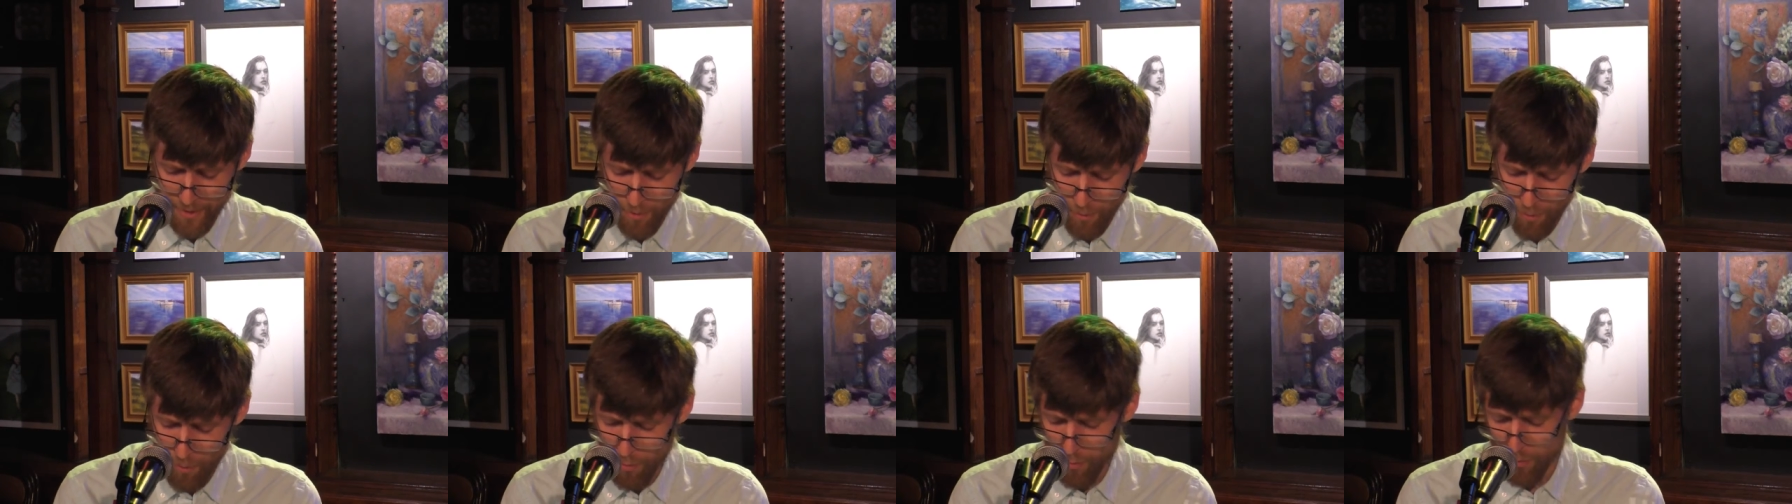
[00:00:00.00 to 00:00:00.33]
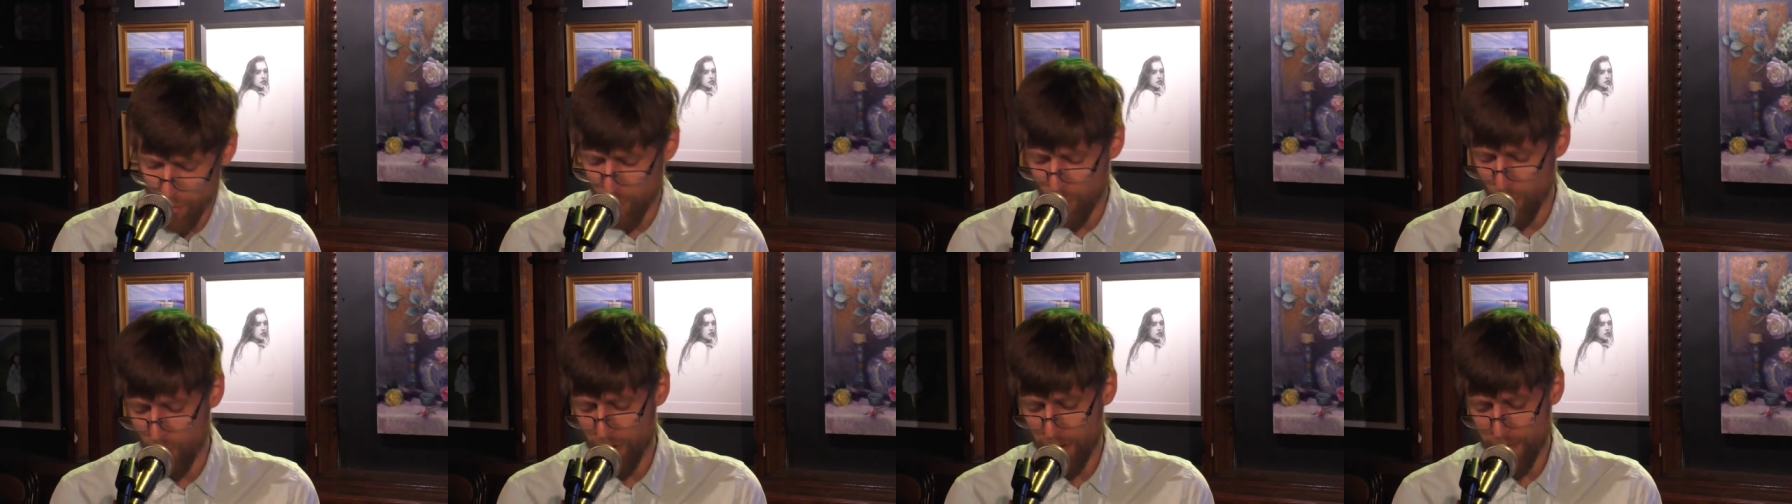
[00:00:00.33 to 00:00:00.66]
old
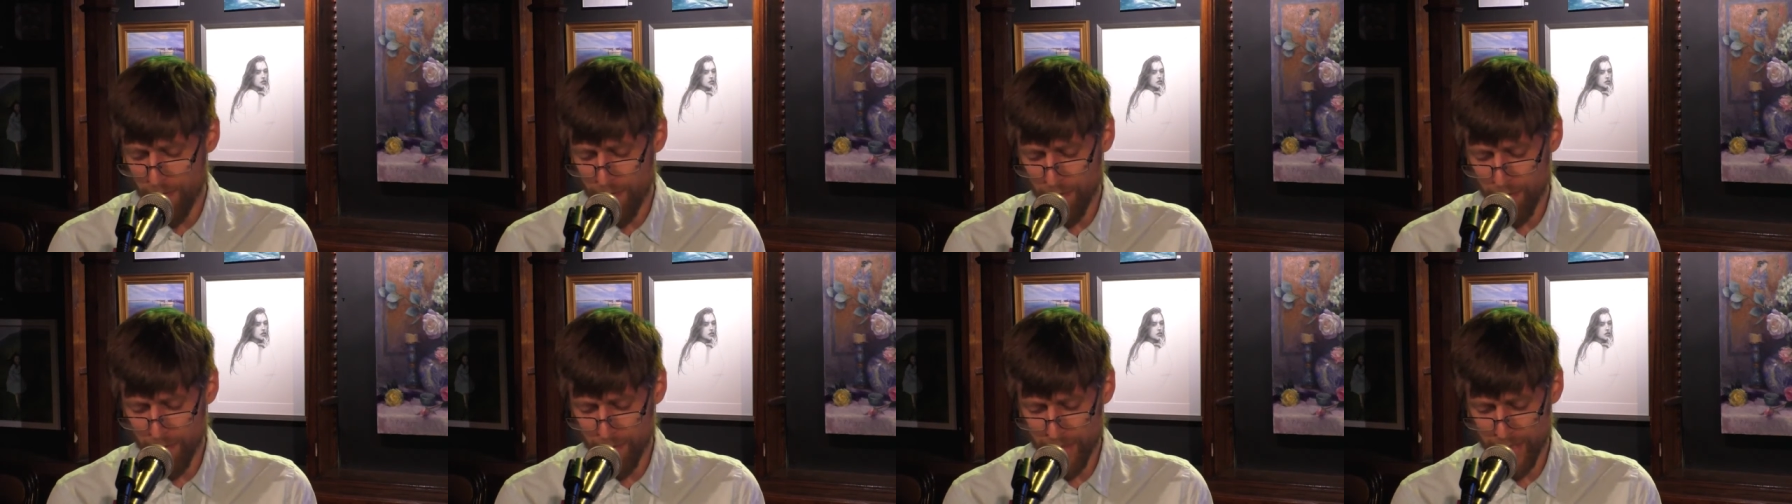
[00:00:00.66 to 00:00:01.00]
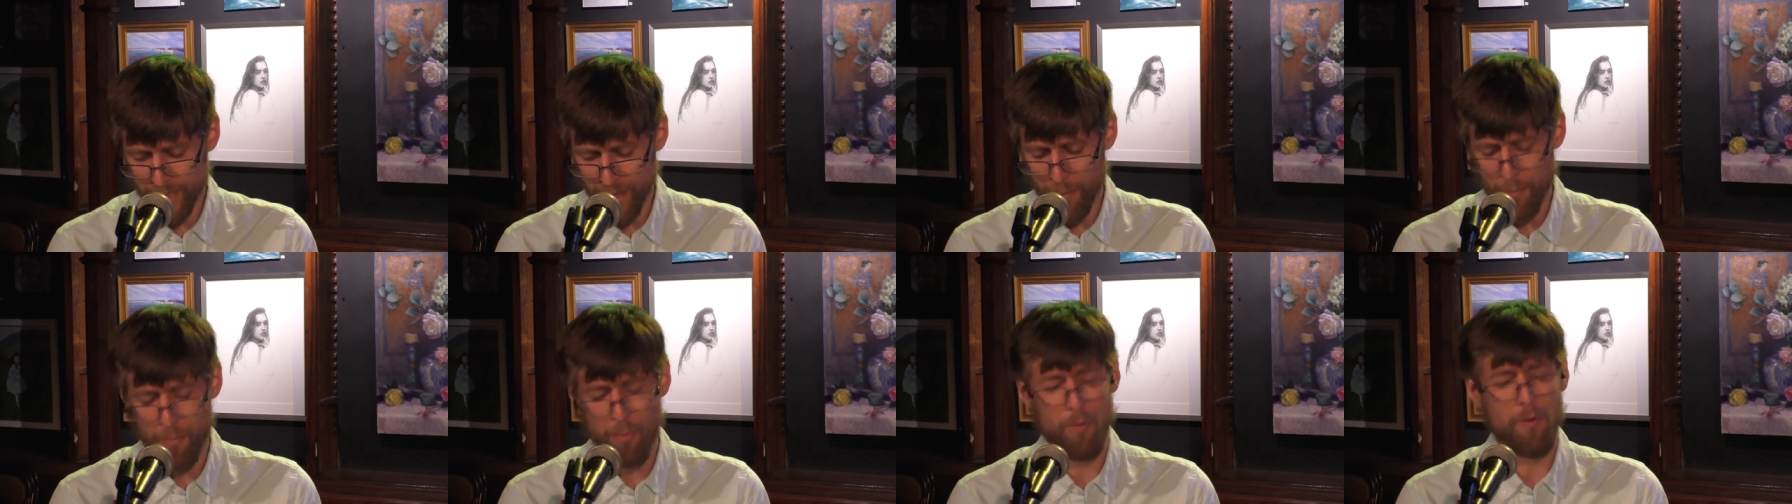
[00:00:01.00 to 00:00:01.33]
rivers
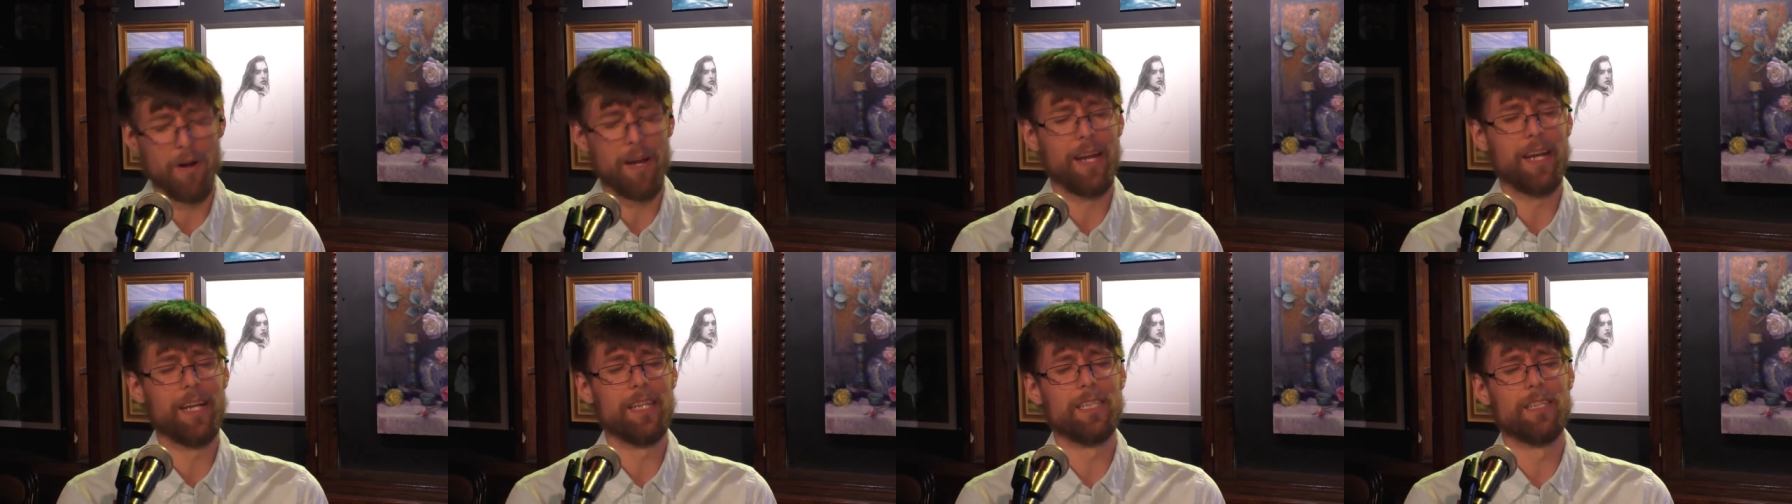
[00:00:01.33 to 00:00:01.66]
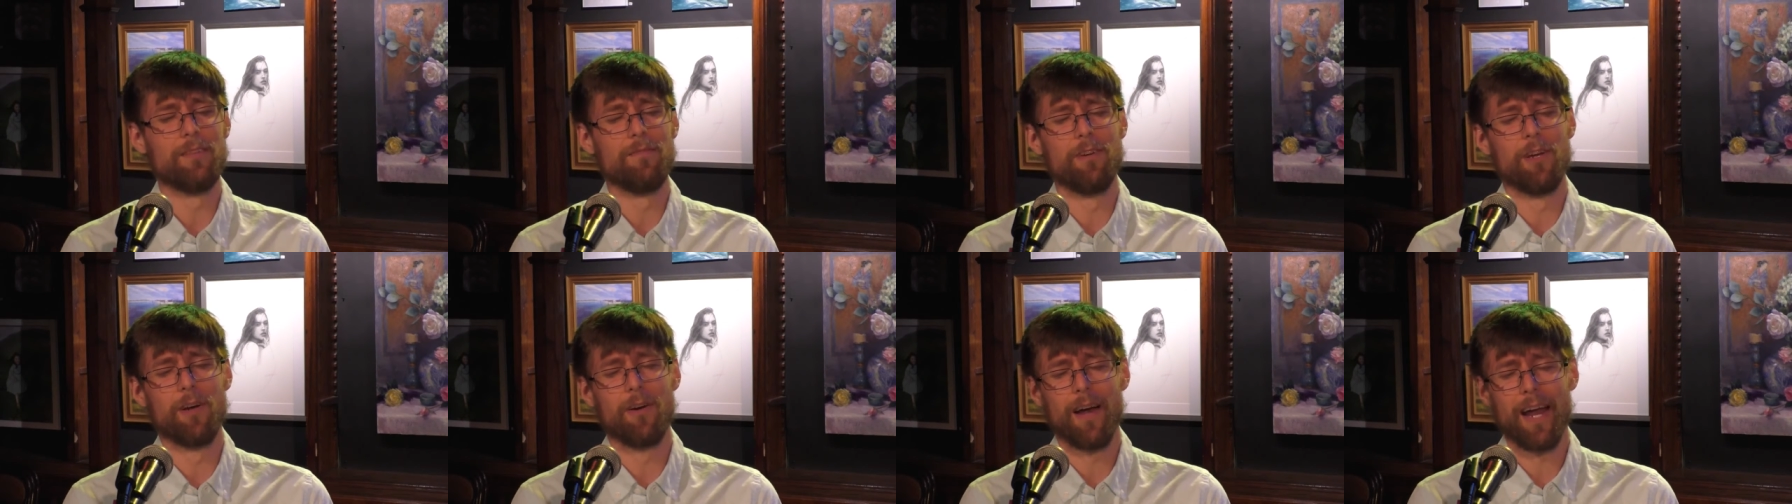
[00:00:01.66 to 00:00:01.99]
and the braids
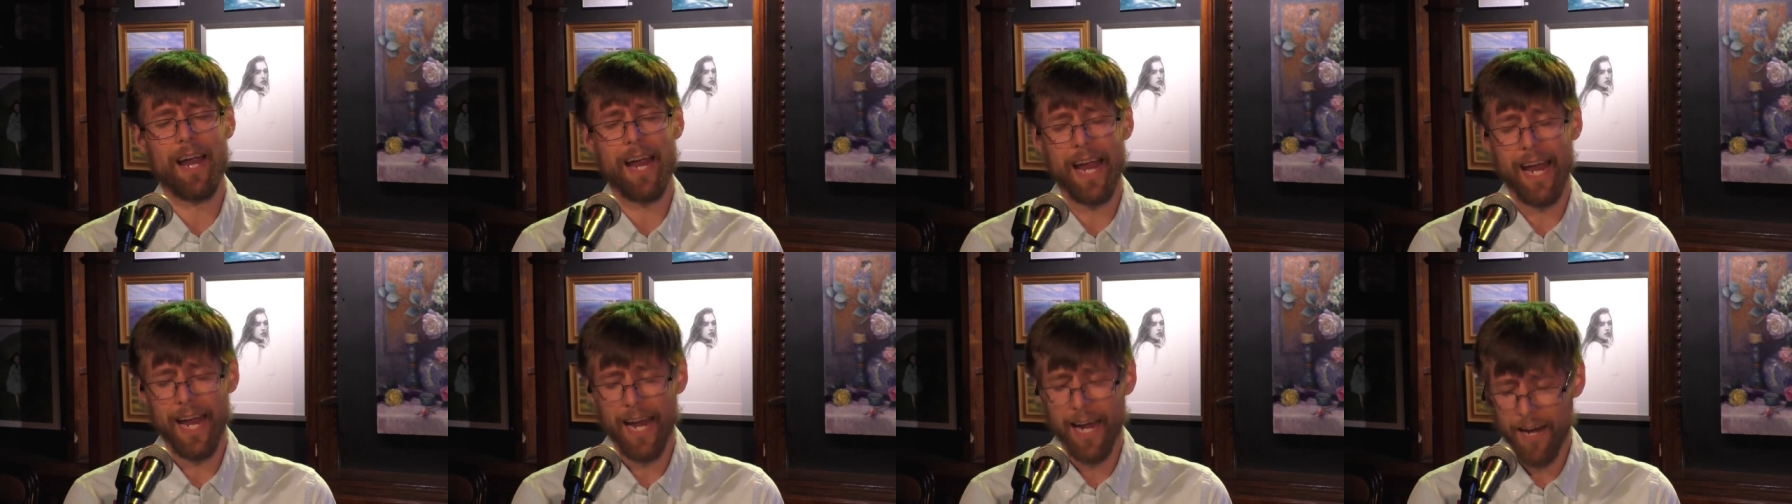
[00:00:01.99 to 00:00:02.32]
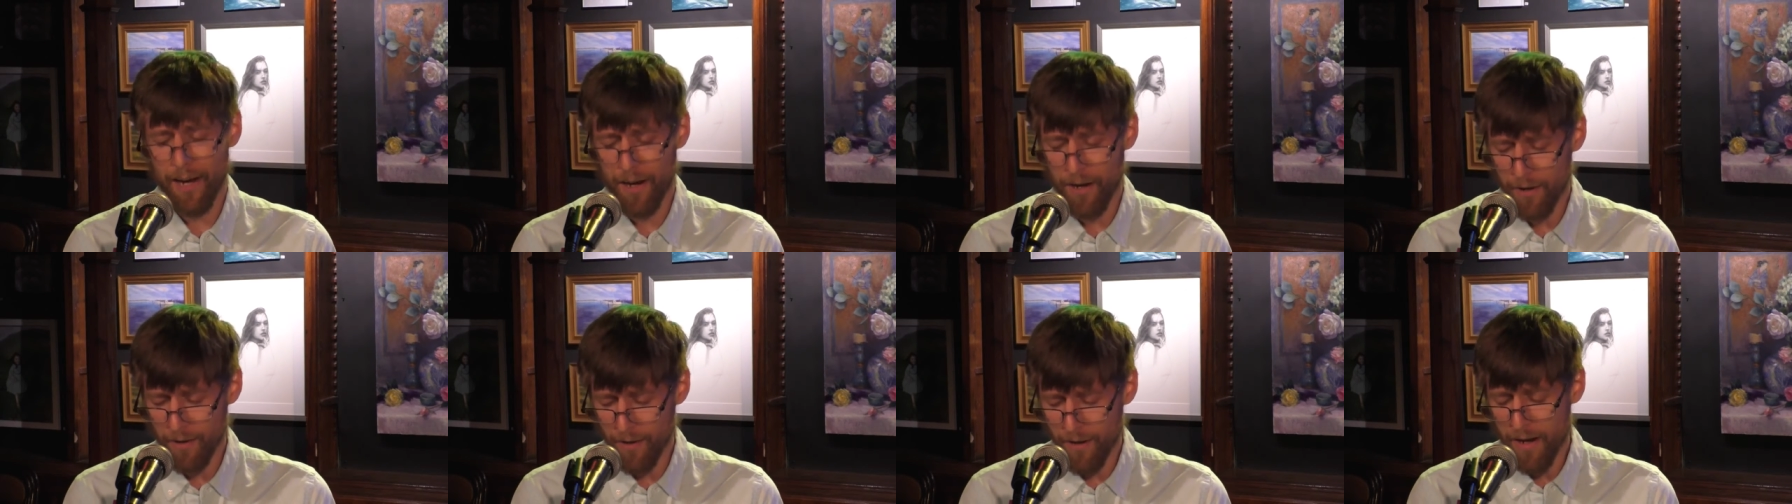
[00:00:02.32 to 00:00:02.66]
of your
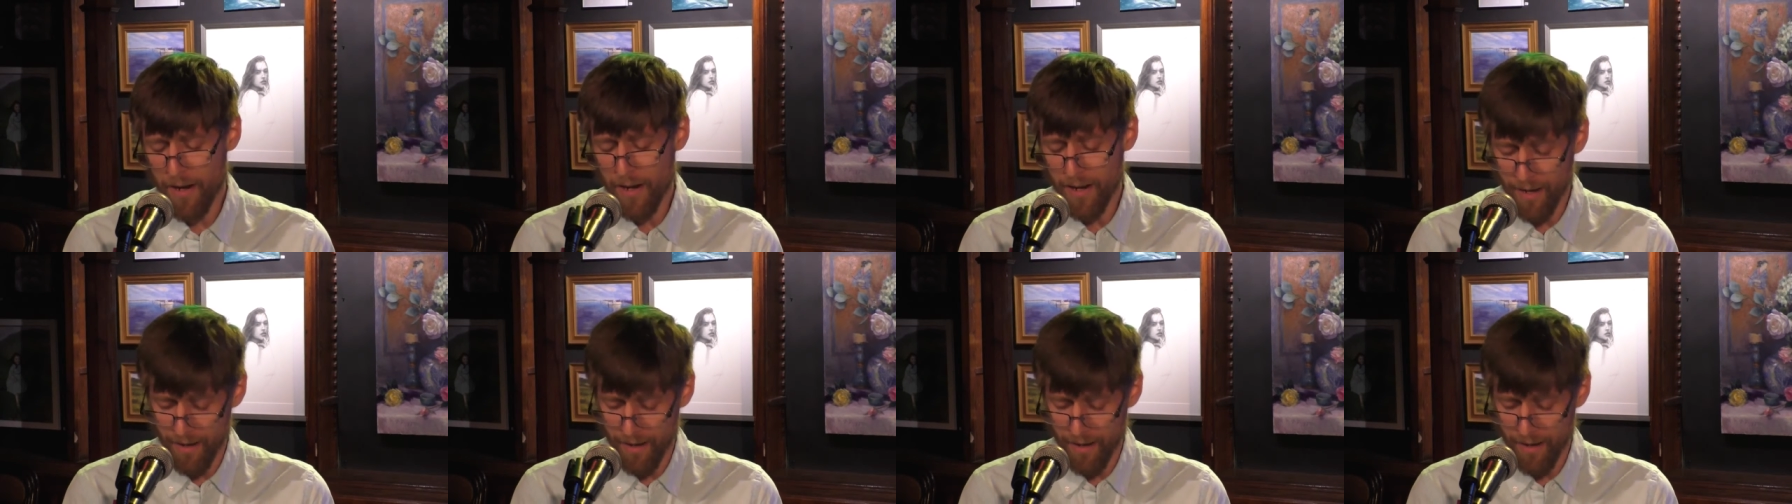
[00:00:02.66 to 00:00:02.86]
hair,